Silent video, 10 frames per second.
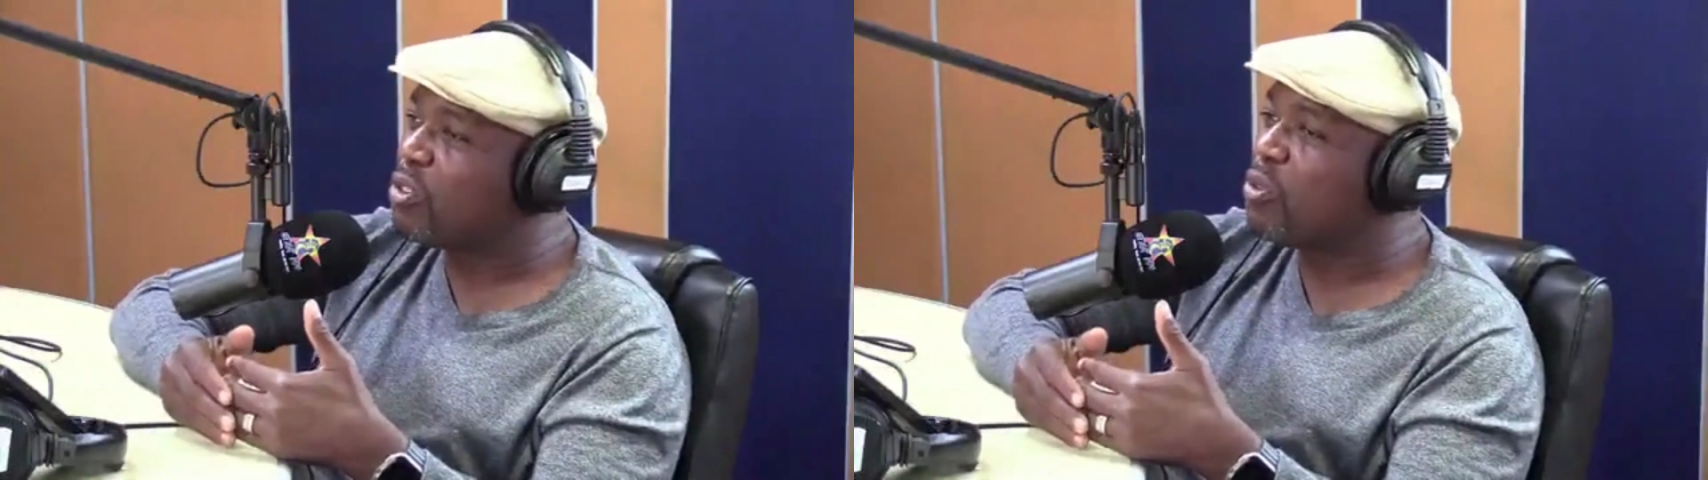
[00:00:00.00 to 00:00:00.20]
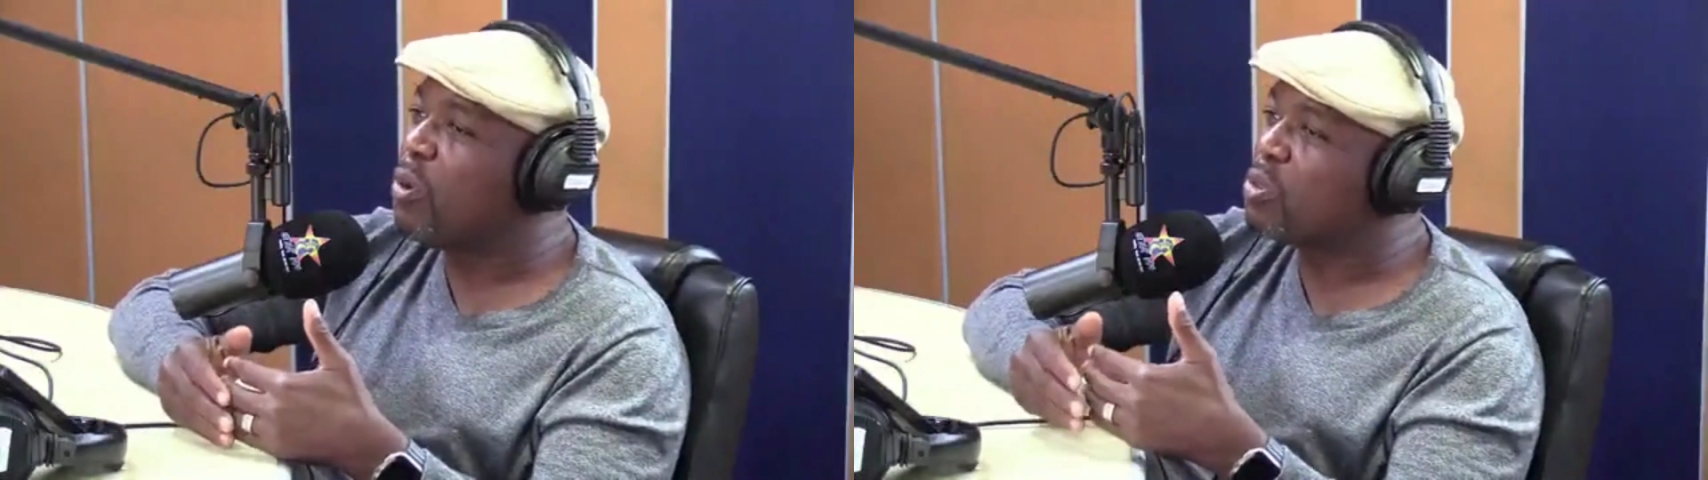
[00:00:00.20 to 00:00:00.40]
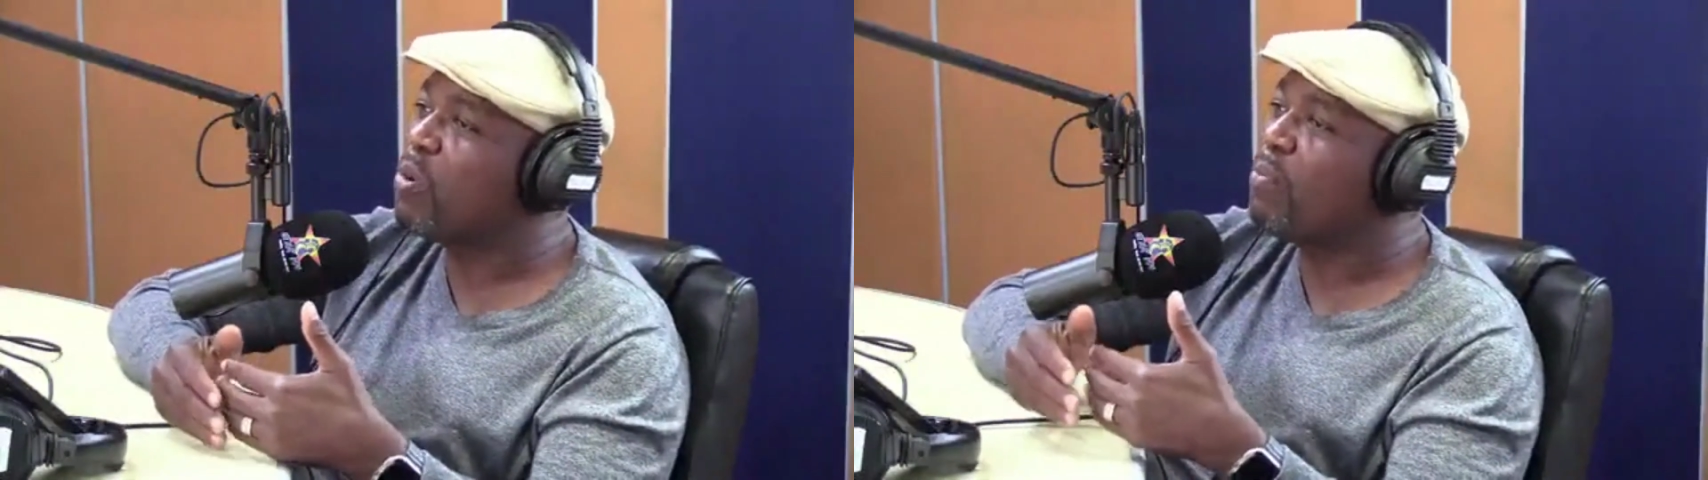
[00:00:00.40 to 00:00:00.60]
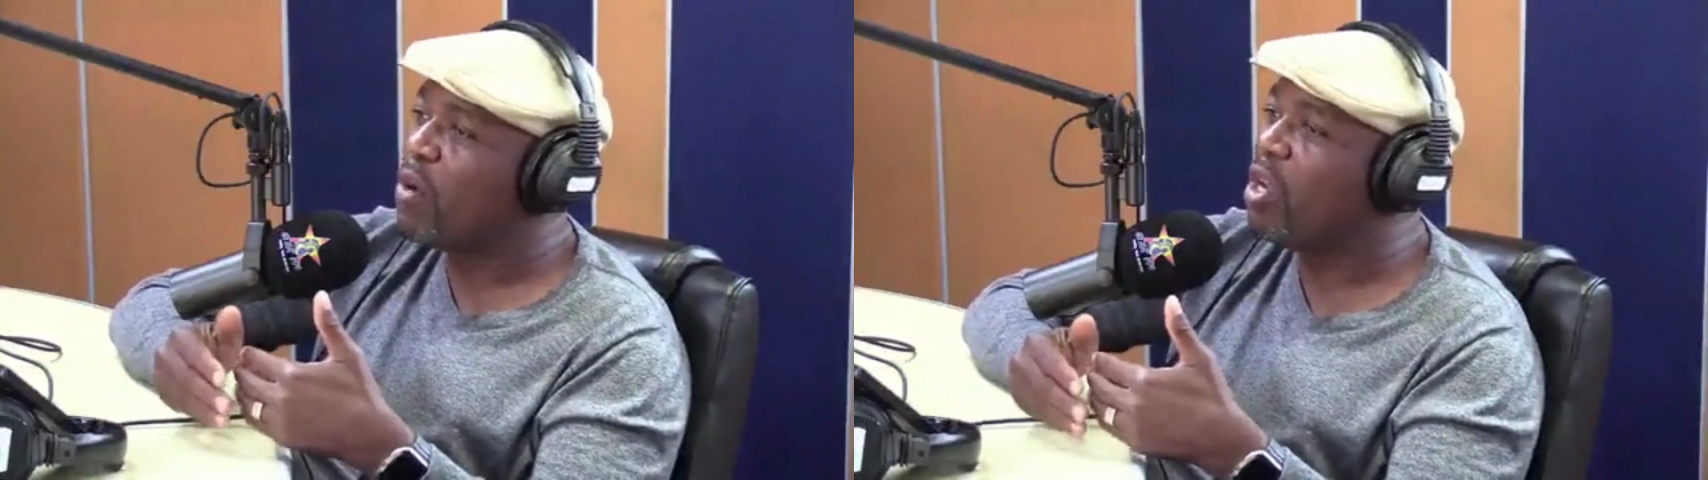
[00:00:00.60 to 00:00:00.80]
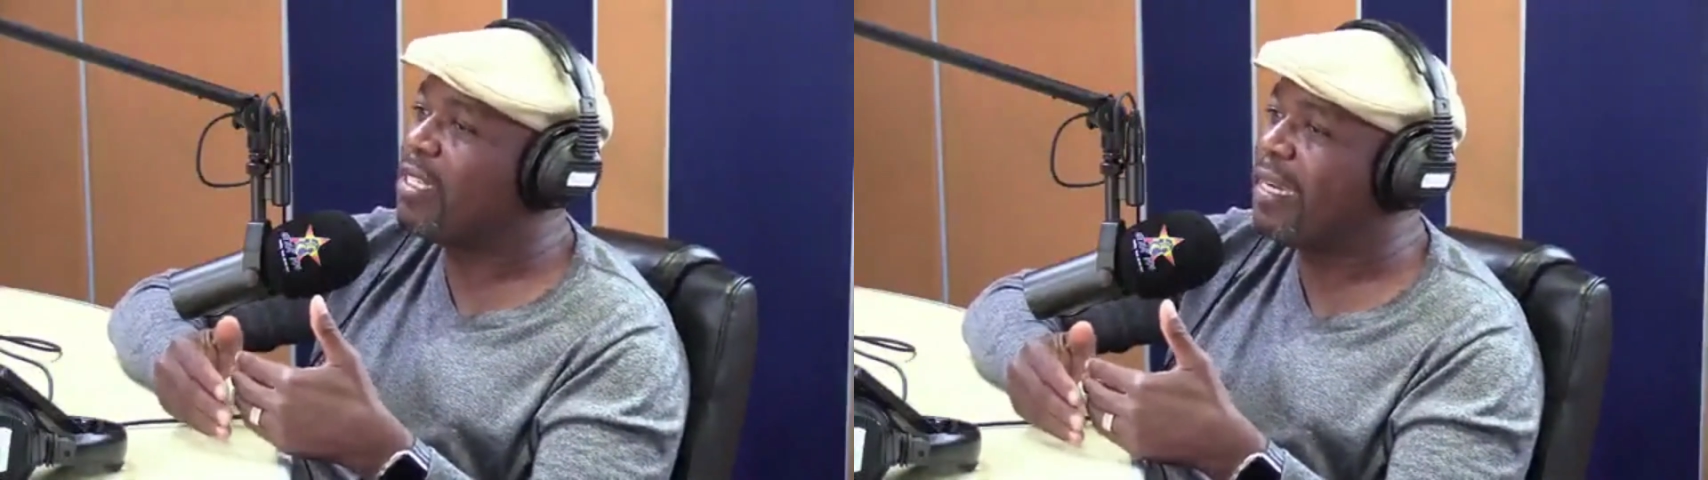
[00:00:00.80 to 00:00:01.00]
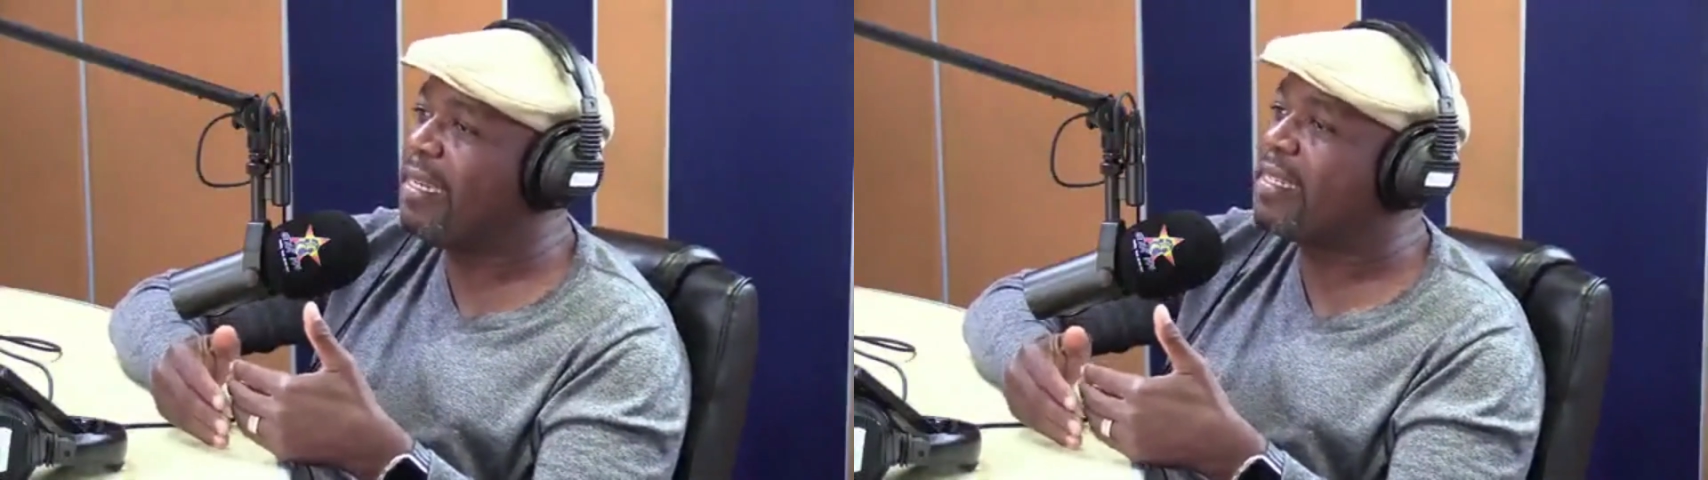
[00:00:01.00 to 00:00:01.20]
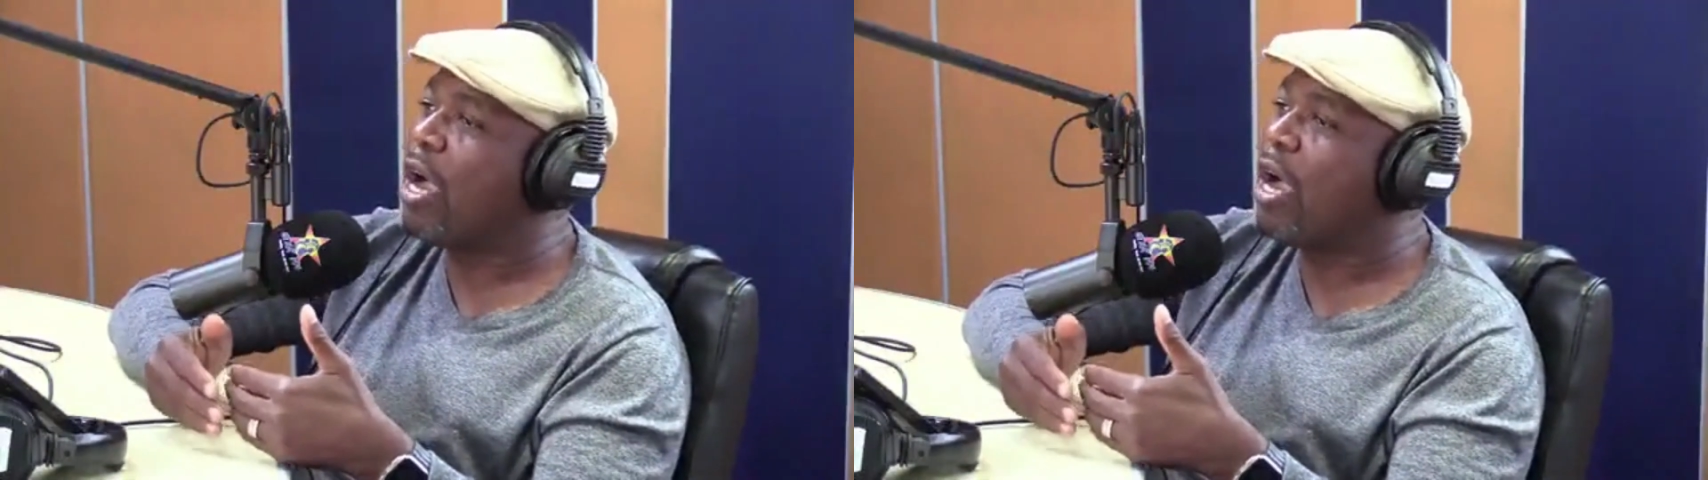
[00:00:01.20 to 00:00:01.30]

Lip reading: to also prioritize